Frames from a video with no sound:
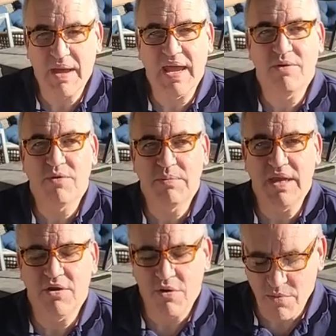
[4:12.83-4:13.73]
pain will
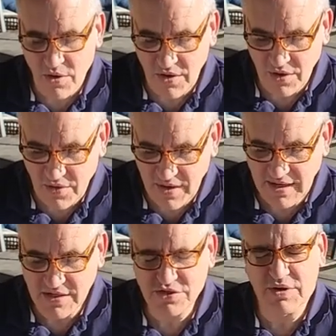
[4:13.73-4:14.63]
be no more,
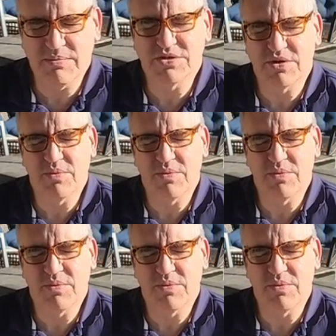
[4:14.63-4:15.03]
according to Scripture.